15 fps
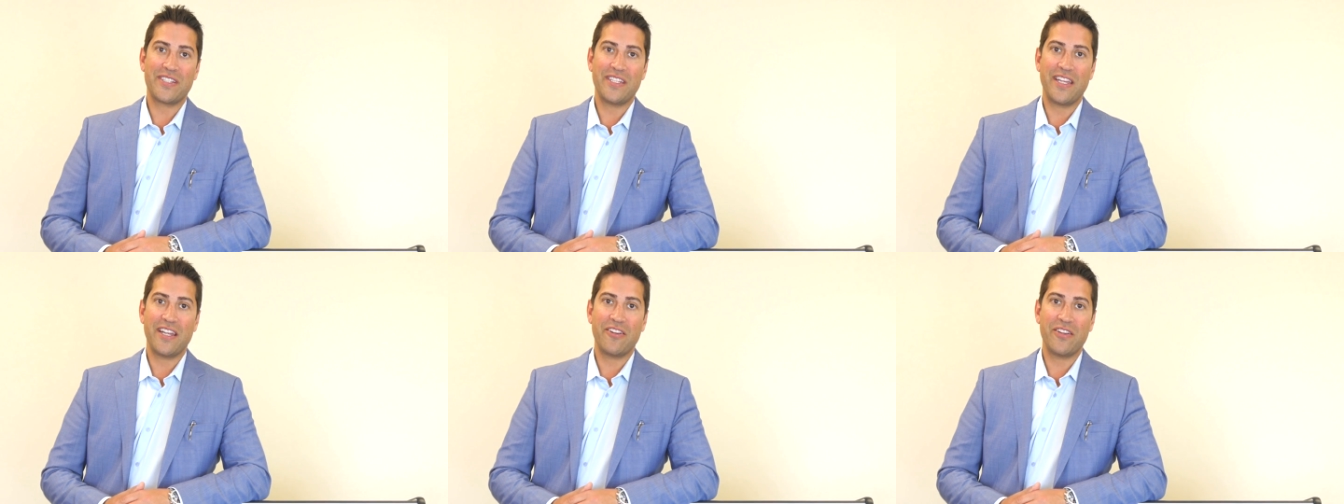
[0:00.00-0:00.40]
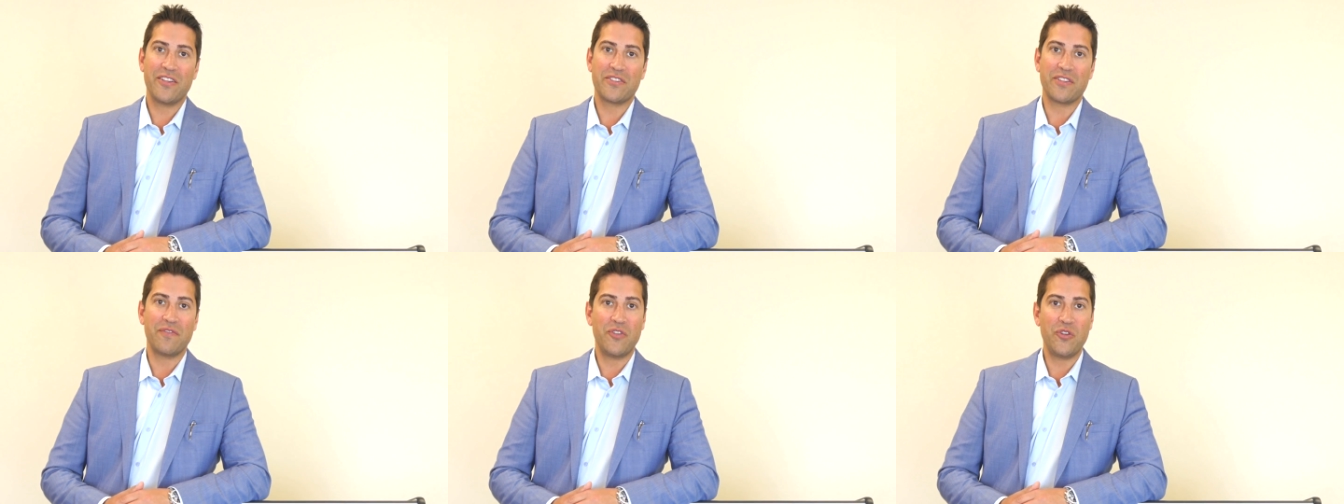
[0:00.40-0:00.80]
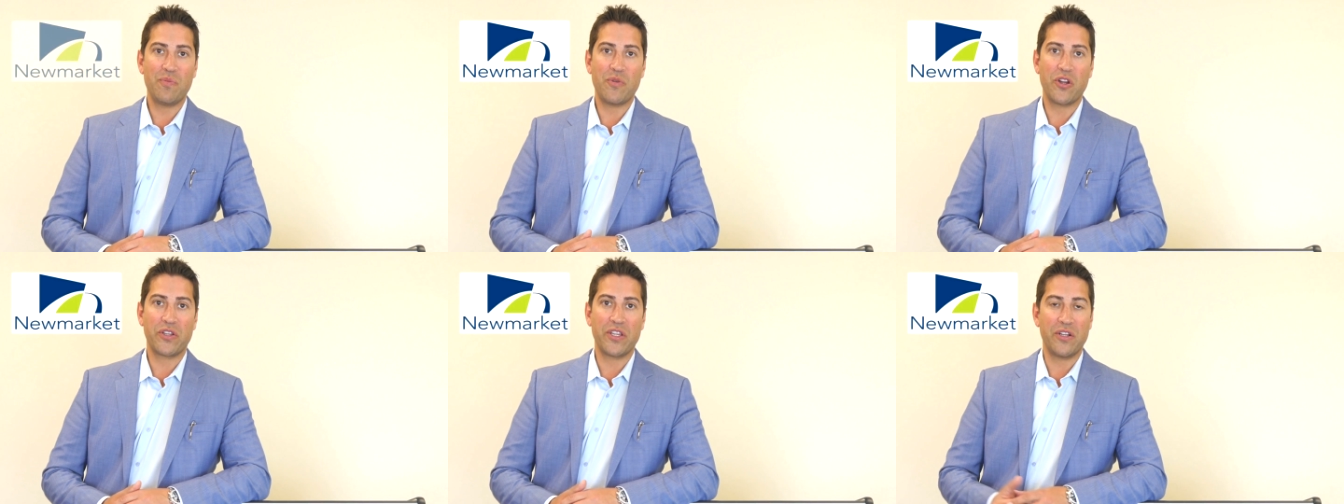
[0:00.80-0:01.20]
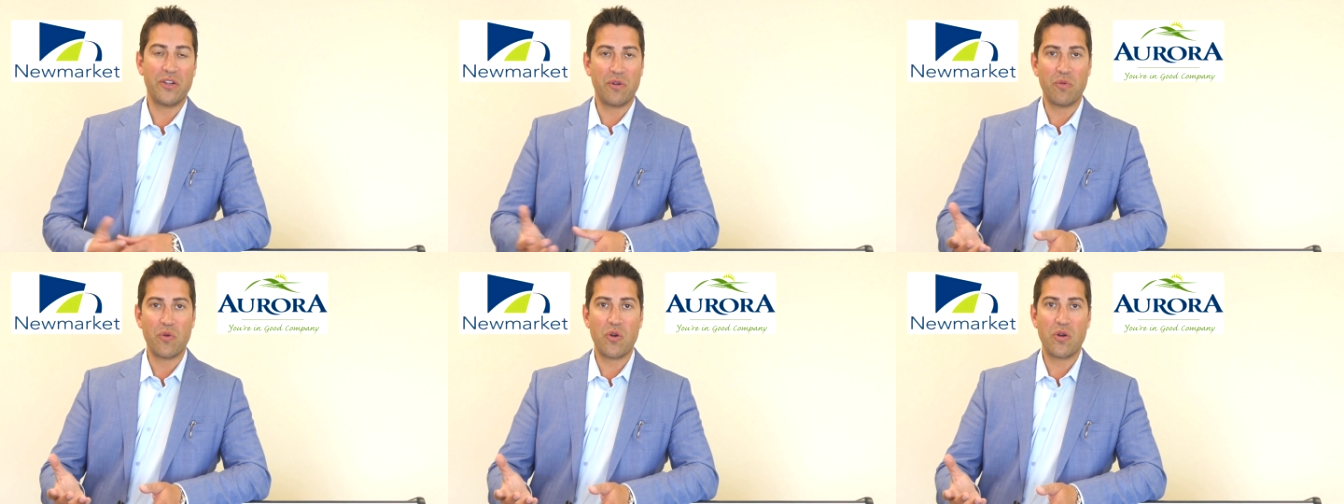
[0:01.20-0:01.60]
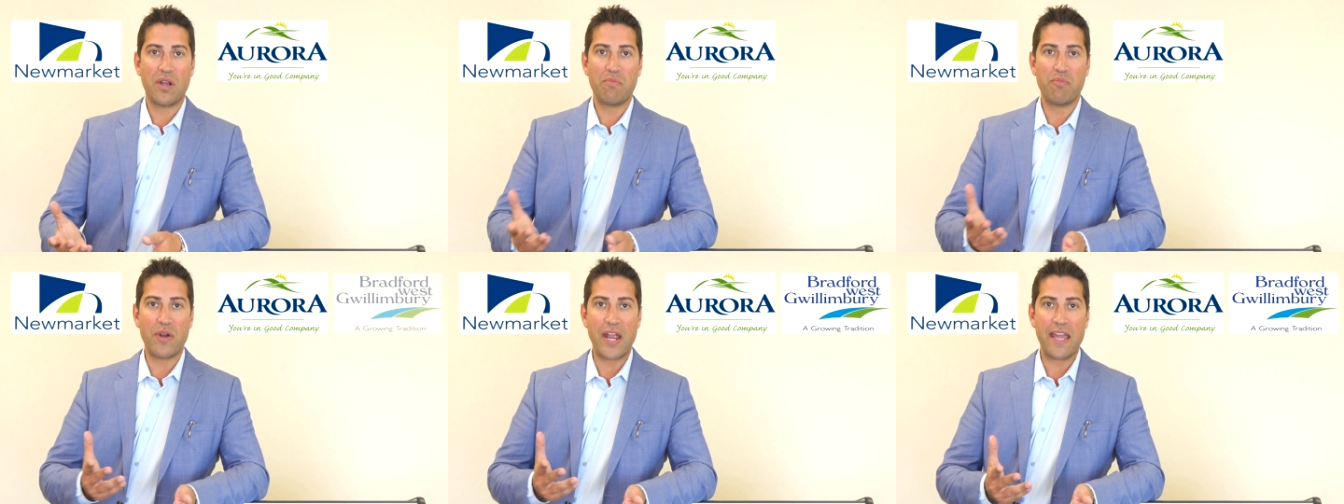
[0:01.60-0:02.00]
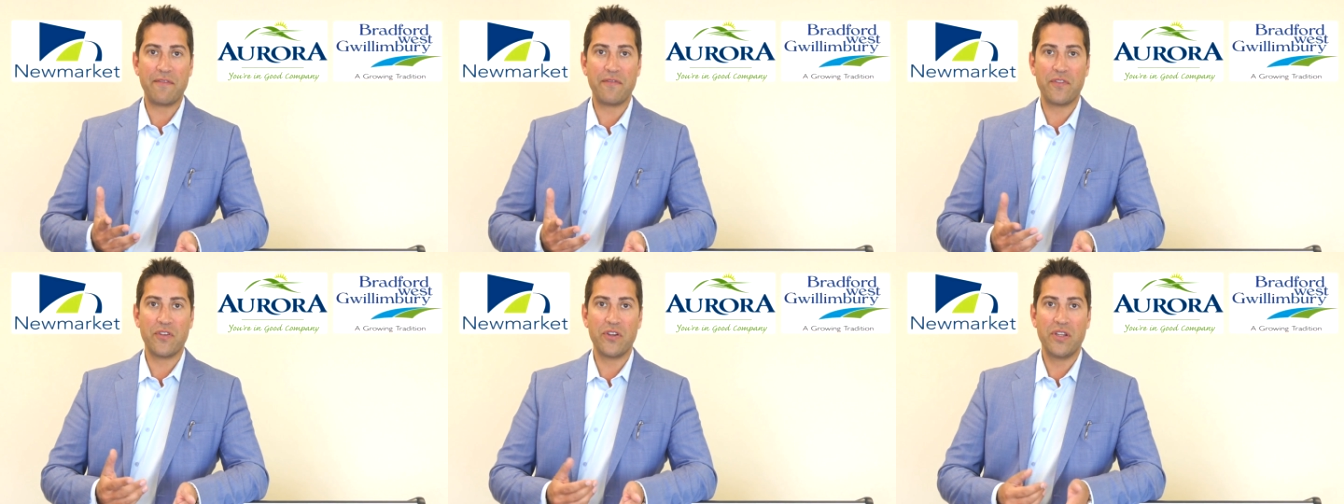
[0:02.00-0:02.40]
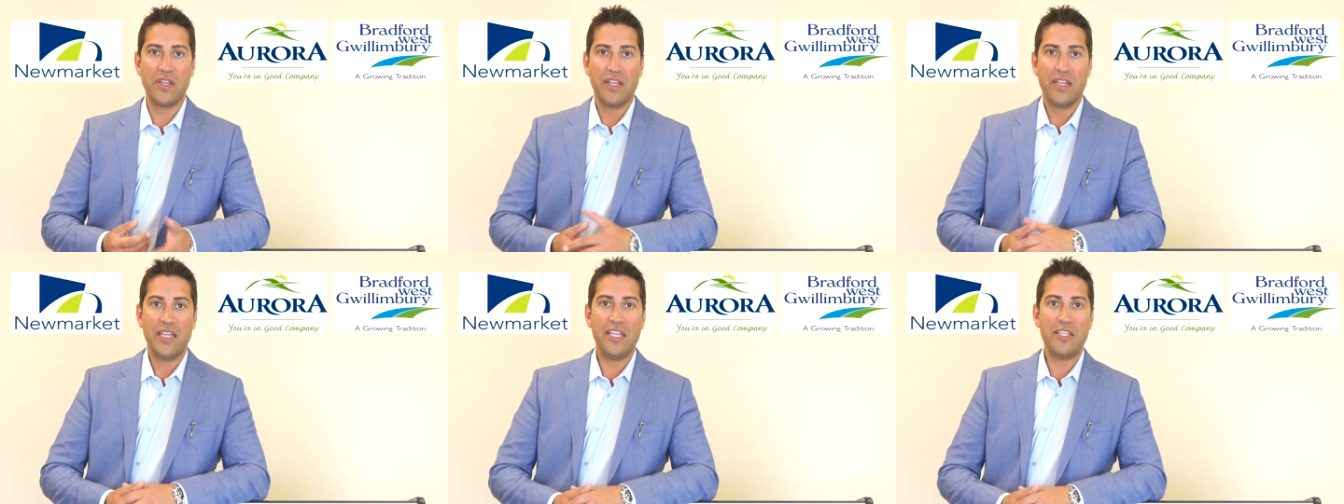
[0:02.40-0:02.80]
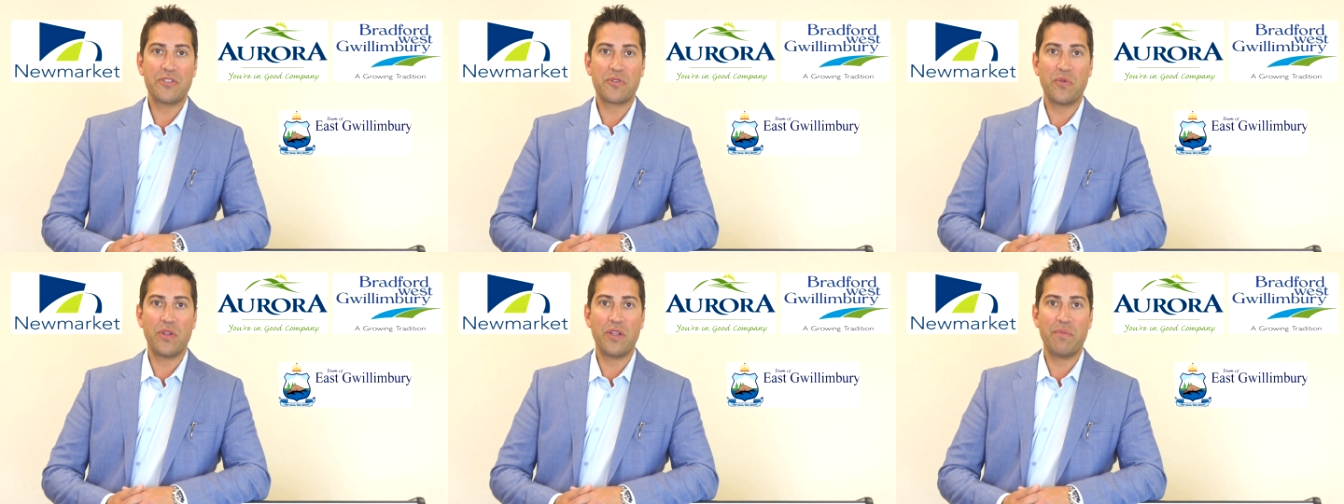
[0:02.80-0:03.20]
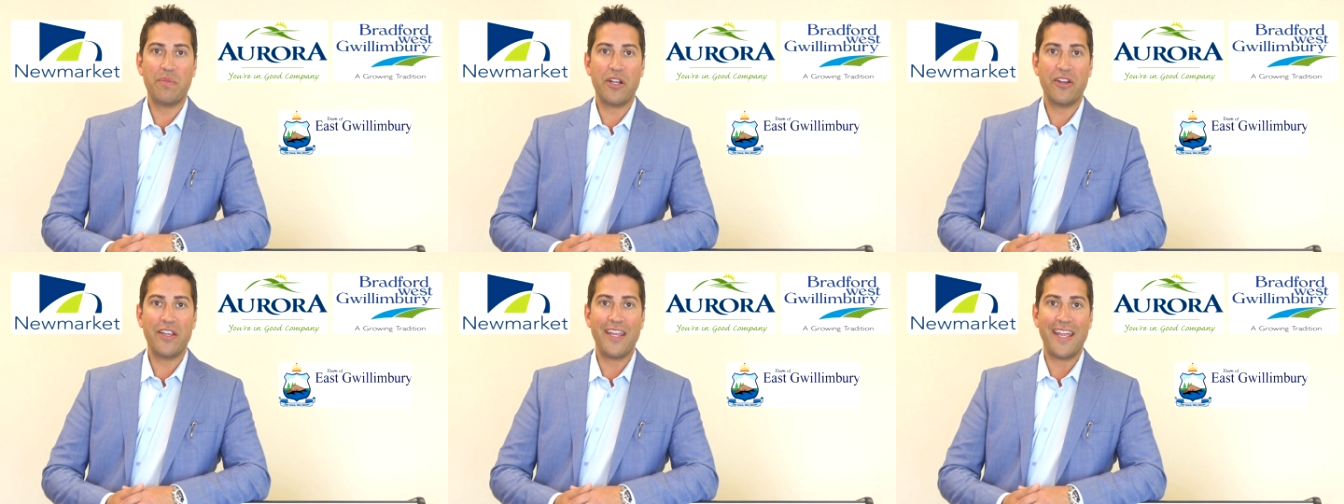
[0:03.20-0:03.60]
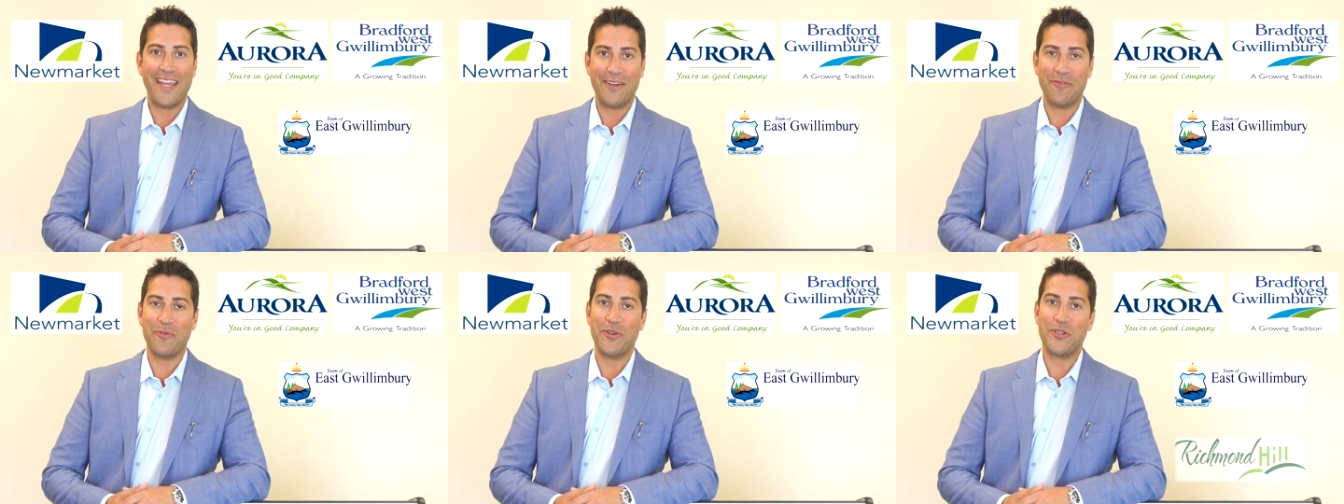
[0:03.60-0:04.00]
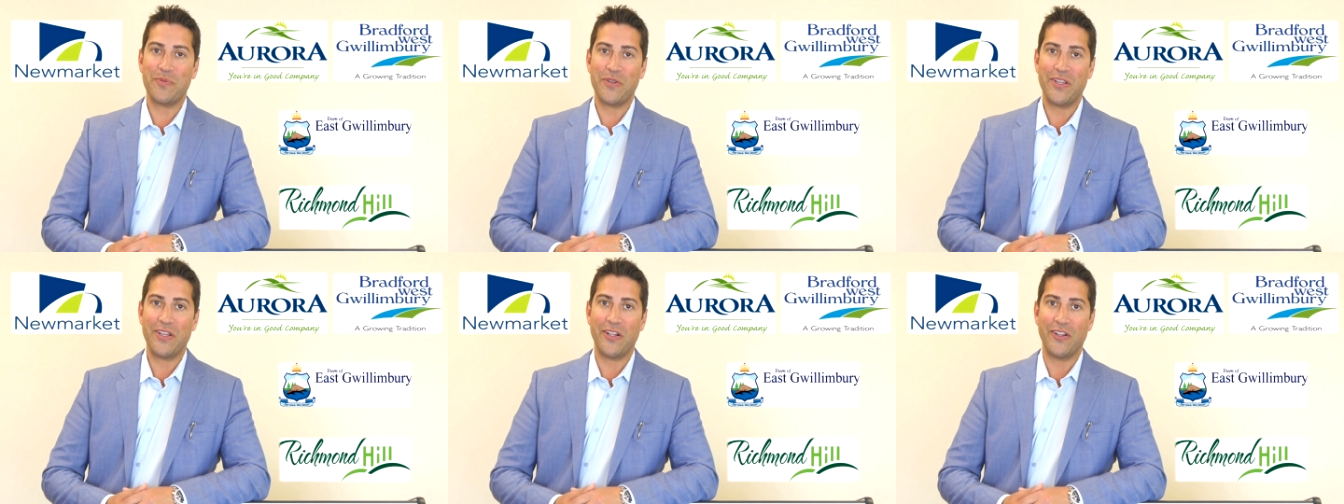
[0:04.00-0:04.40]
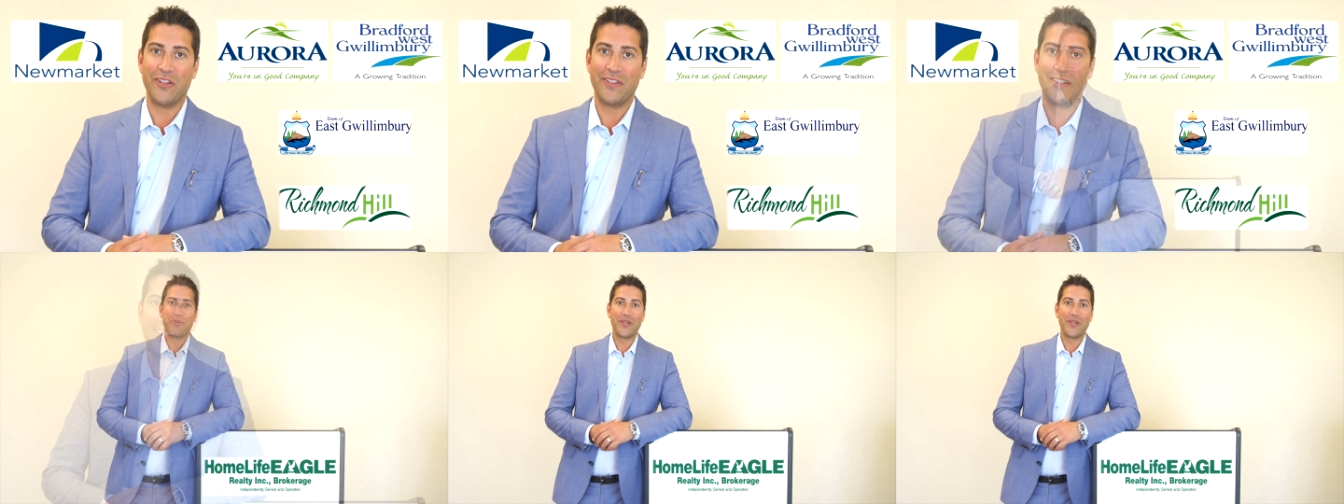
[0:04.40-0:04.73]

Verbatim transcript: the areas of Newmarket, Aurora, Bradford, East Gwillimbury, and Richmond Hill.